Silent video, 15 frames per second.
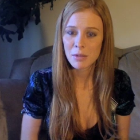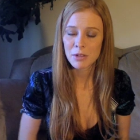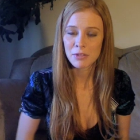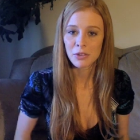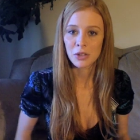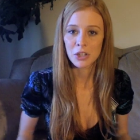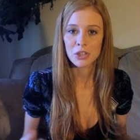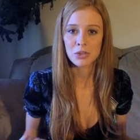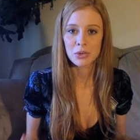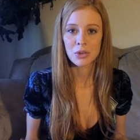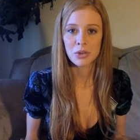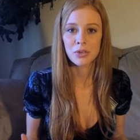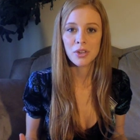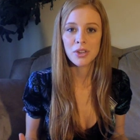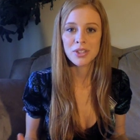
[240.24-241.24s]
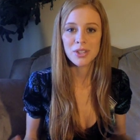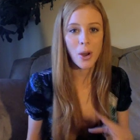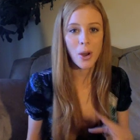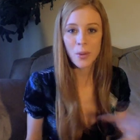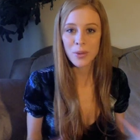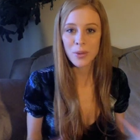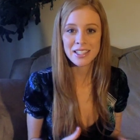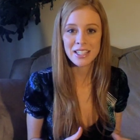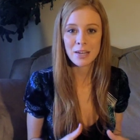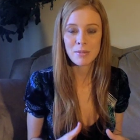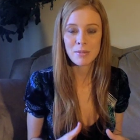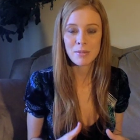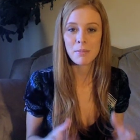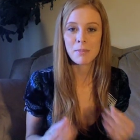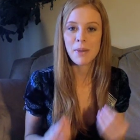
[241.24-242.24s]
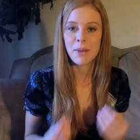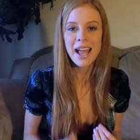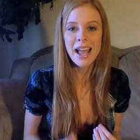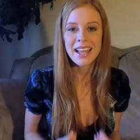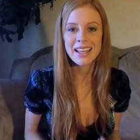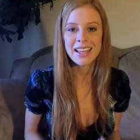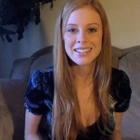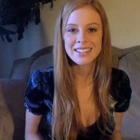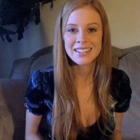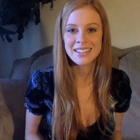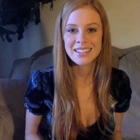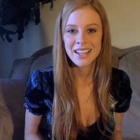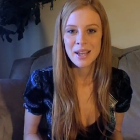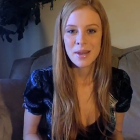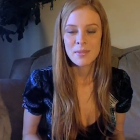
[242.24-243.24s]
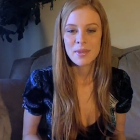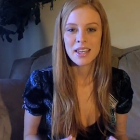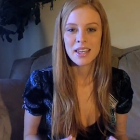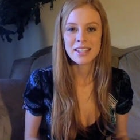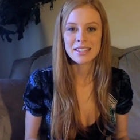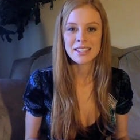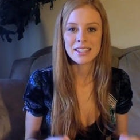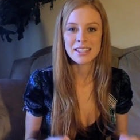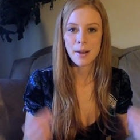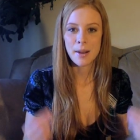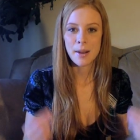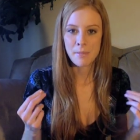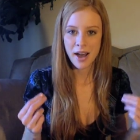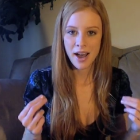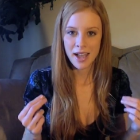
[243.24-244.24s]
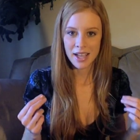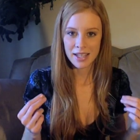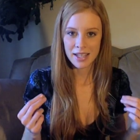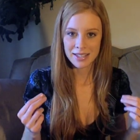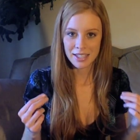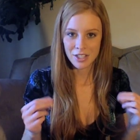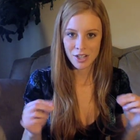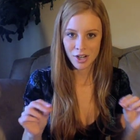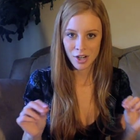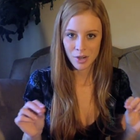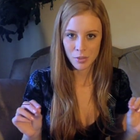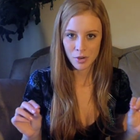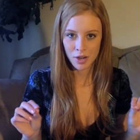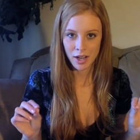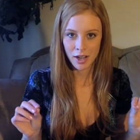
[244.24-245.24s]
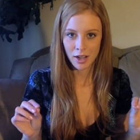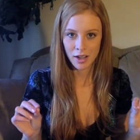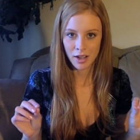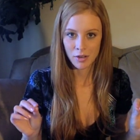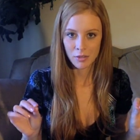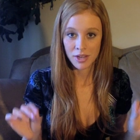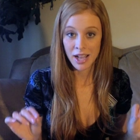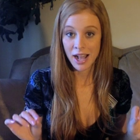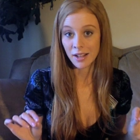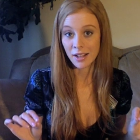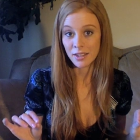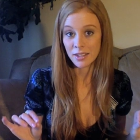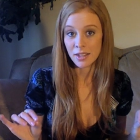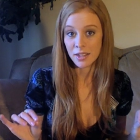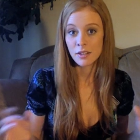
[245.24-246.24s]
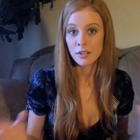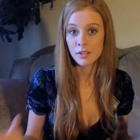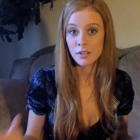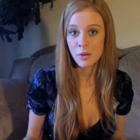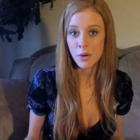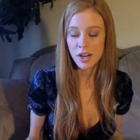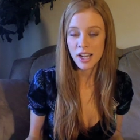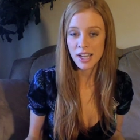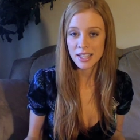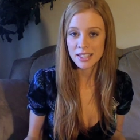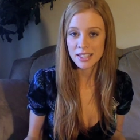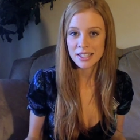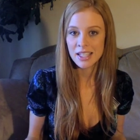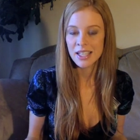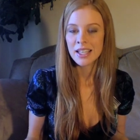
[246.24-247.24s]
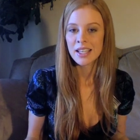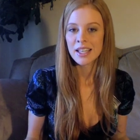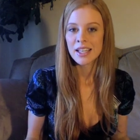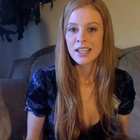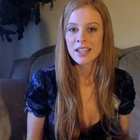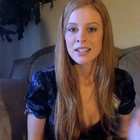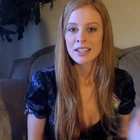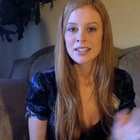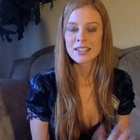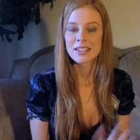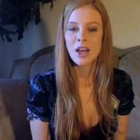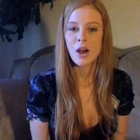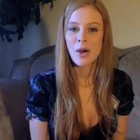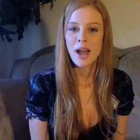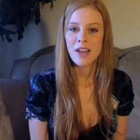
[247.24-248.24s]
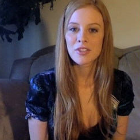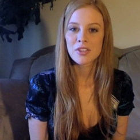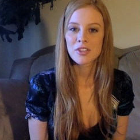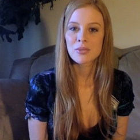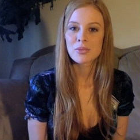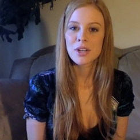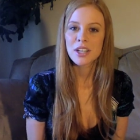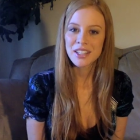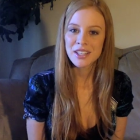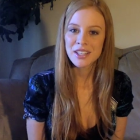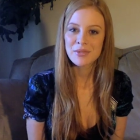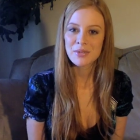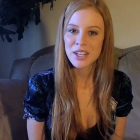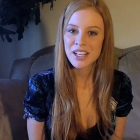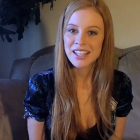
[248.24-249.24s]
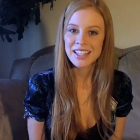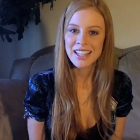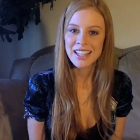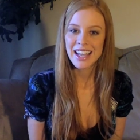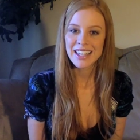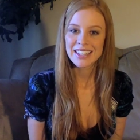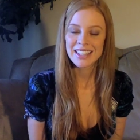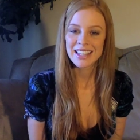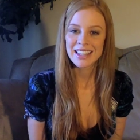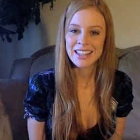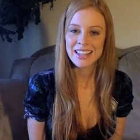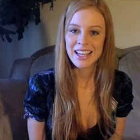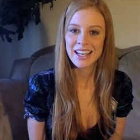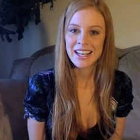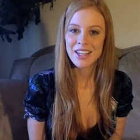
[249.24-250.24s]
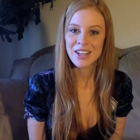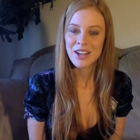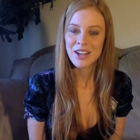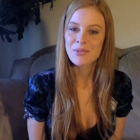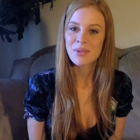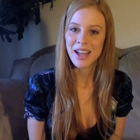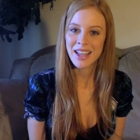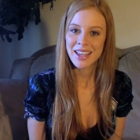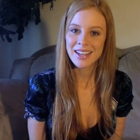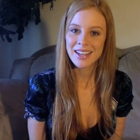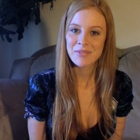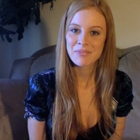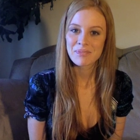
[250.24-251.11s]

to be fully truthful. There's always going to be a bias because it's our minds interpreting reality for us. So after really realizing that, you know what,